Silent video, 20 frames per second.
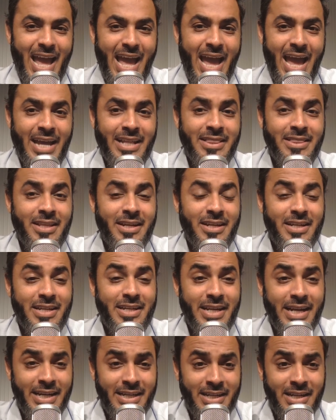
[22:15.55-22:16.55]
and the
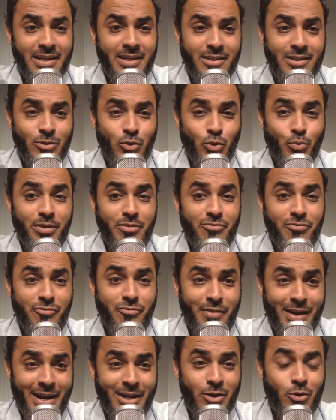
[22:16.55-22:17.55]
data to be
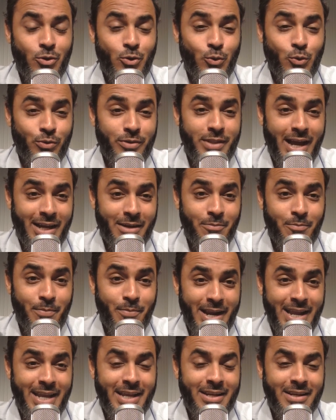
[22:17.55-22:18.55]
fed to that
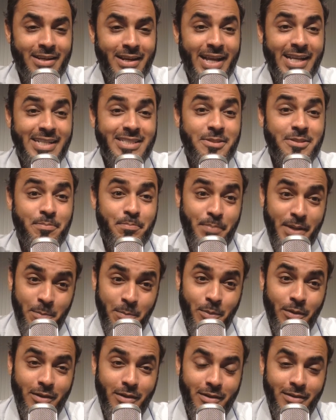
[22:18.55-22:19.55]
brain is
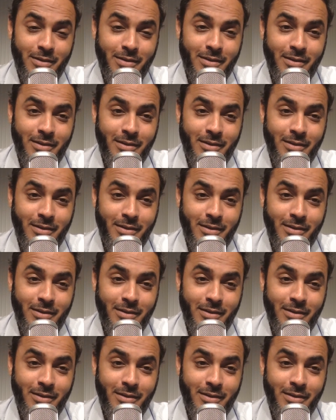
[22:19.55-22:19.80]
people.